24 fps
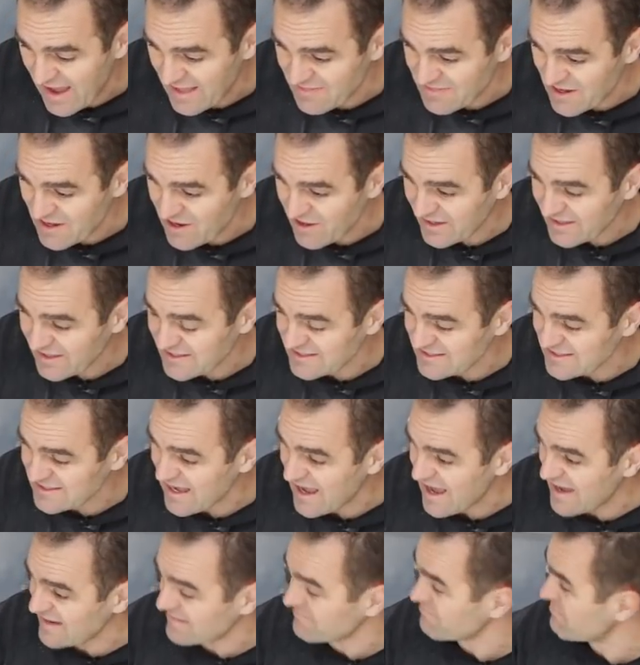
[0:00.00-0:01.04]
and then I can
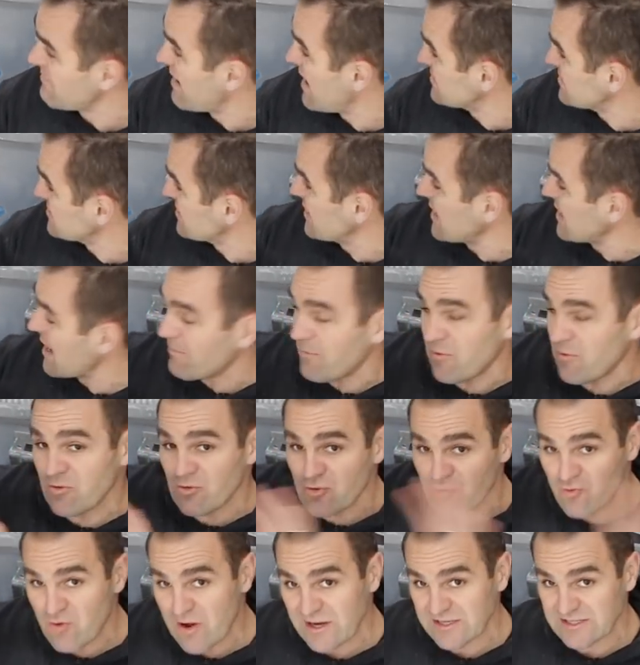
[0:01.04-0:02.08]
start masking up
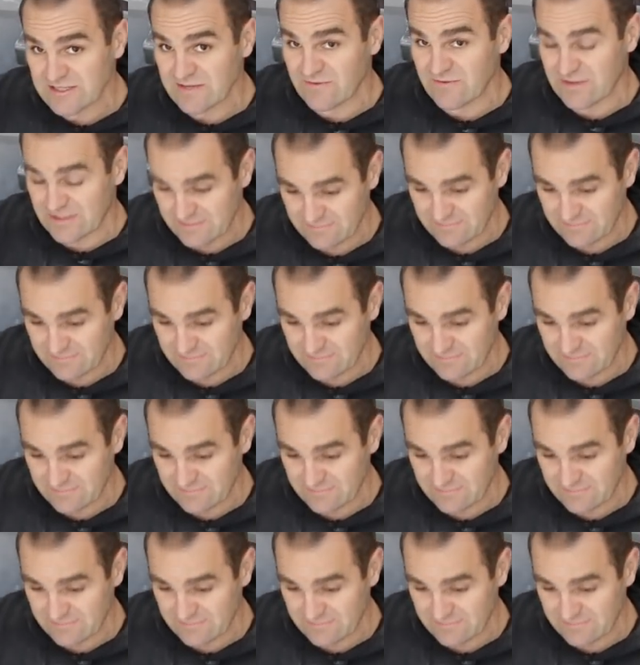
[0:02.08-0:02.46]
the rest of it.